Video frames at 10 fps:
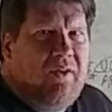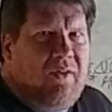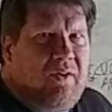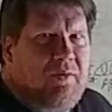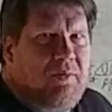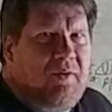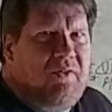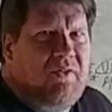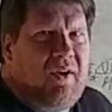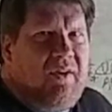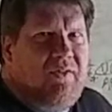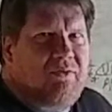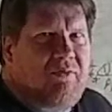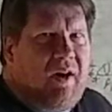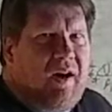such precise
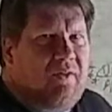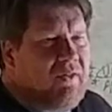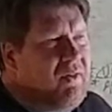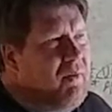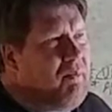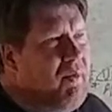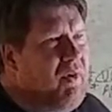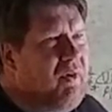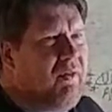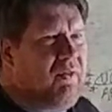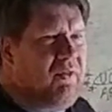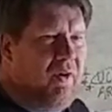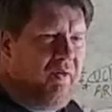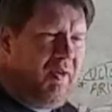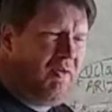routes, and the ball is
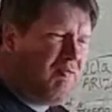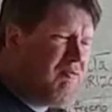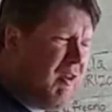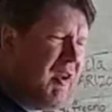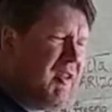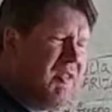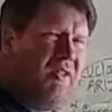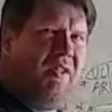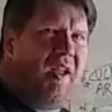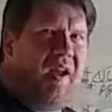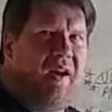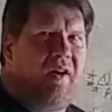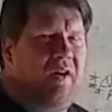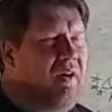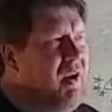always right
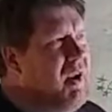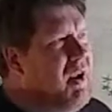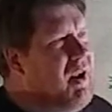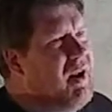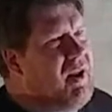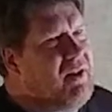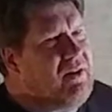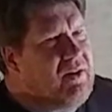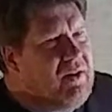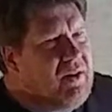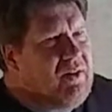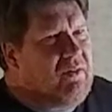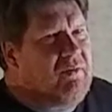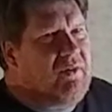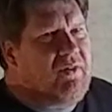there. And
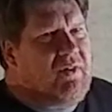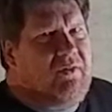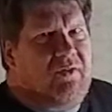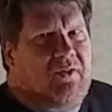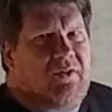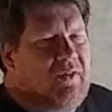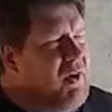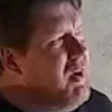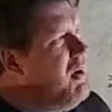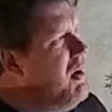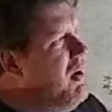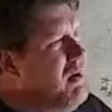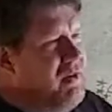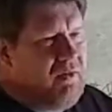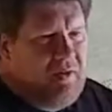the receivers, uh,
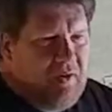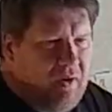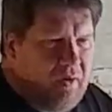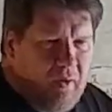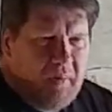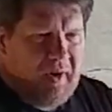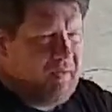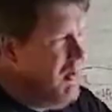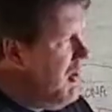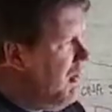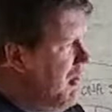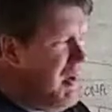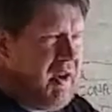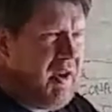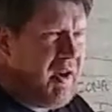you know, be
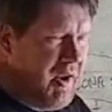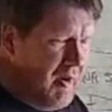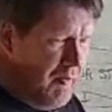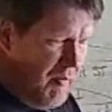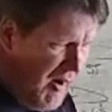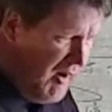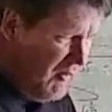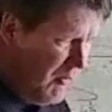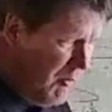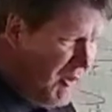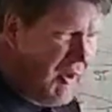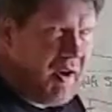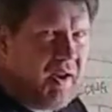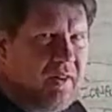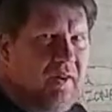leaning out of bounds, but they
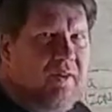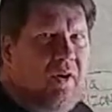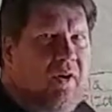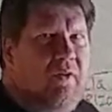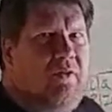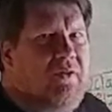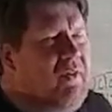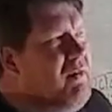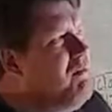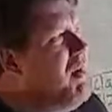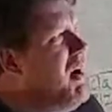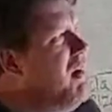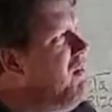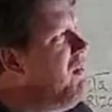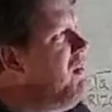got their toes in
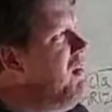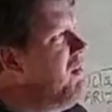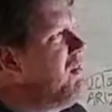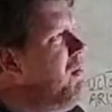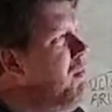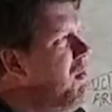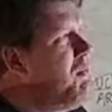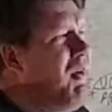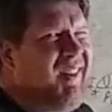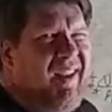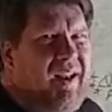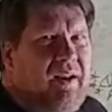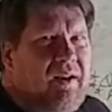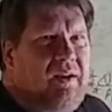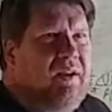bounds, and it's almost
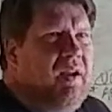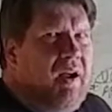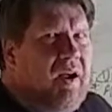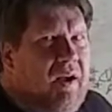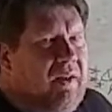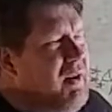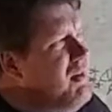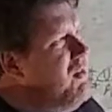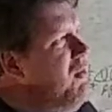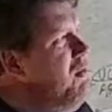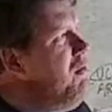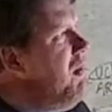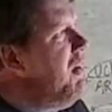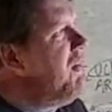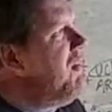balletic how they do
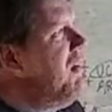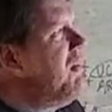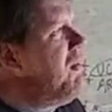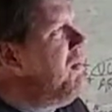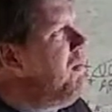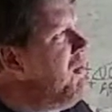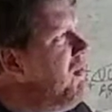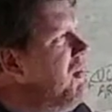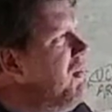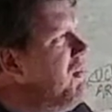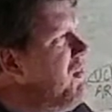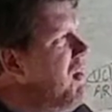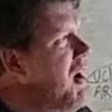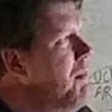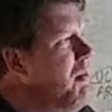this, and it's almost
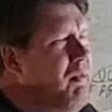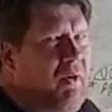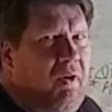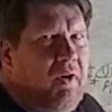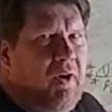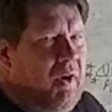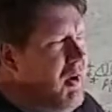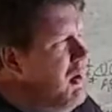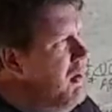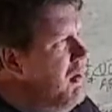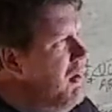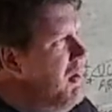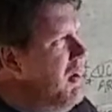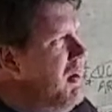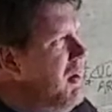unstoppable
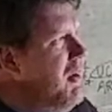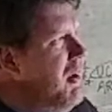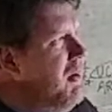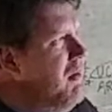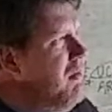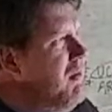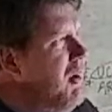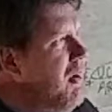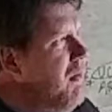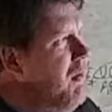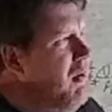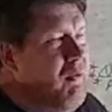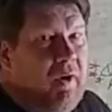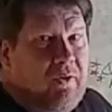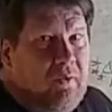and then and then you know when it
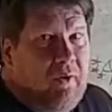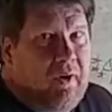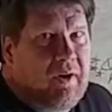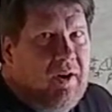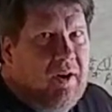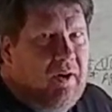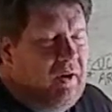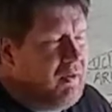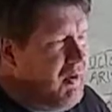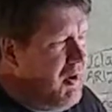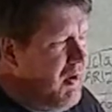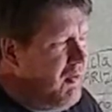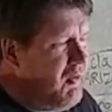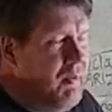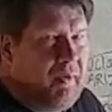wasn't working and they're you
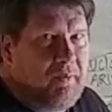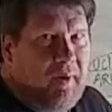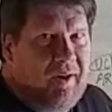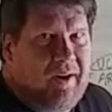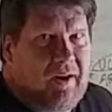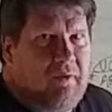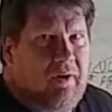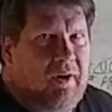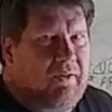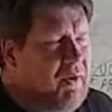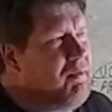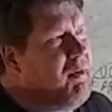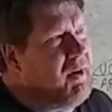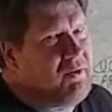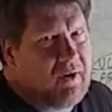know it's almost balletic except
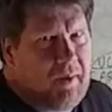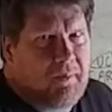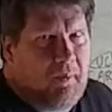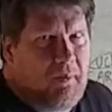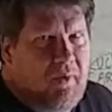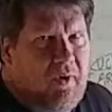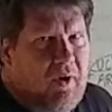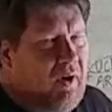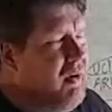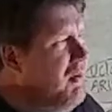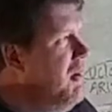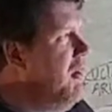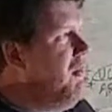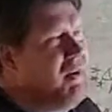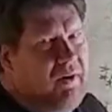when they drop the ball you
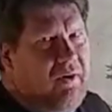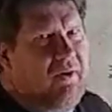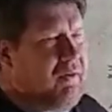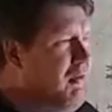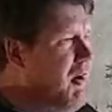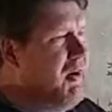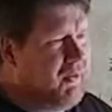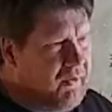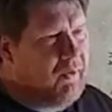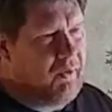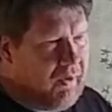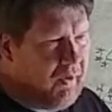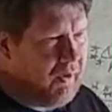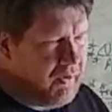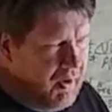know then it all grinds to a
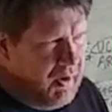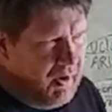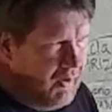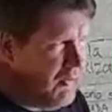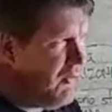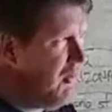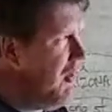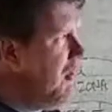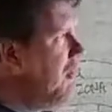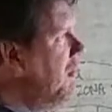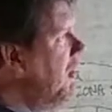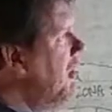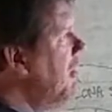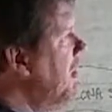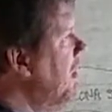halt so
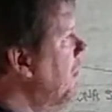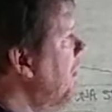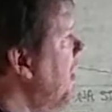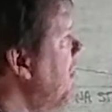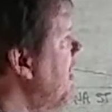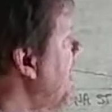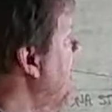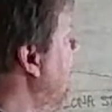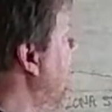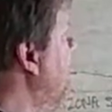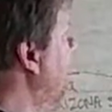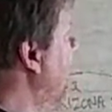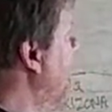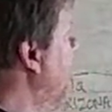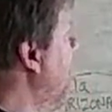you know maybe that's the
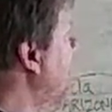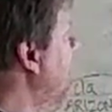flaw